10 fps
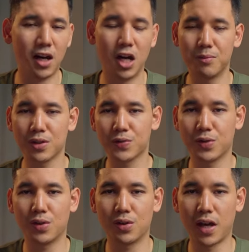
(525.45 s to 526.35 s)
almost
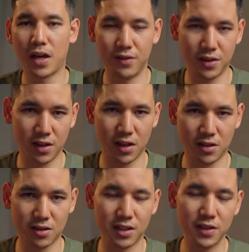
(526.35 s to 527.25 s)
for everything
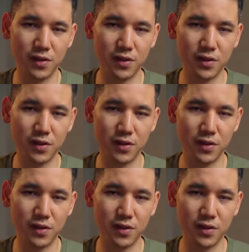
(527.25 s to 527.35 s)
actually,